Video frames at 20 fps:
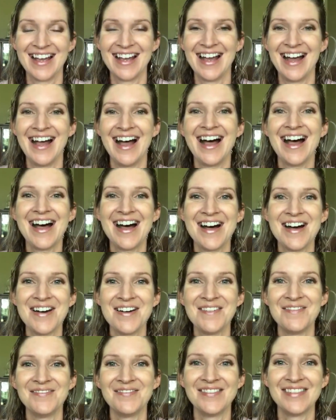
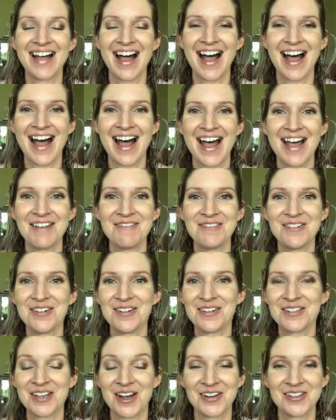I will
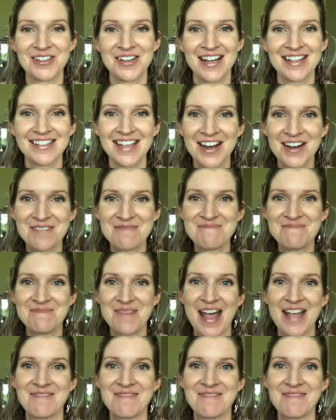talk to you guys later. Bye.